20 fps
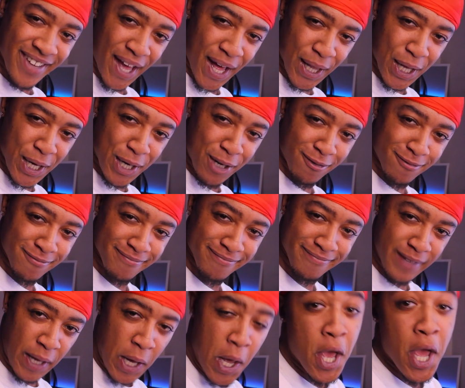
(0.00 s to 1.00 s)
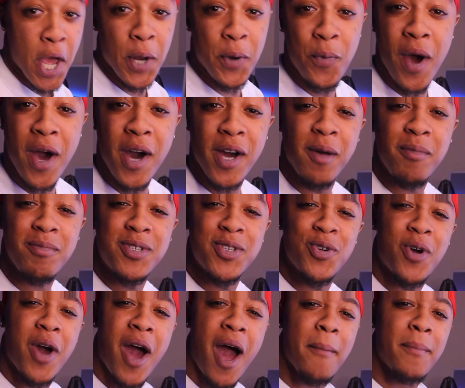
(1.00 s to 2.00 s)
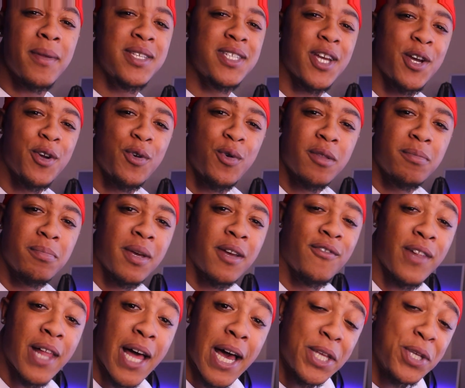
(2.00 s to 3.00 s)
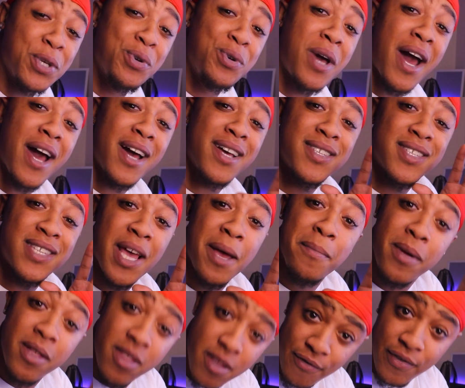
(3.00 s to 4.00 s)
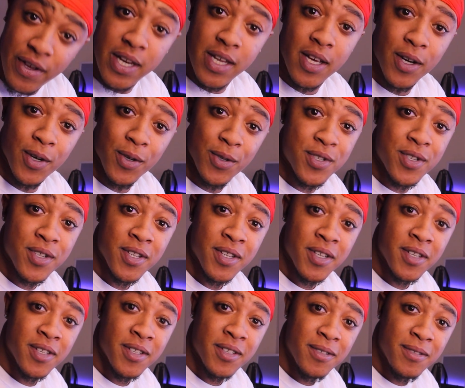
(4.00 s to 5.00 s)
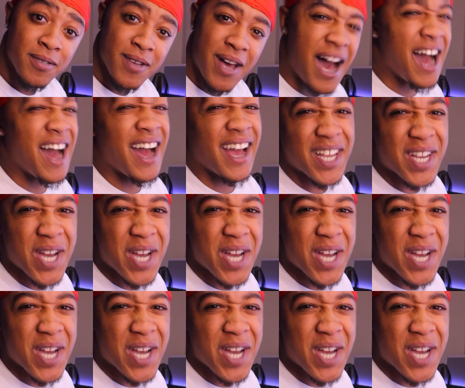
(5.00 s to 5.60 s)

Hello, and welcome to Commentary with McFly. You guys send me the videos I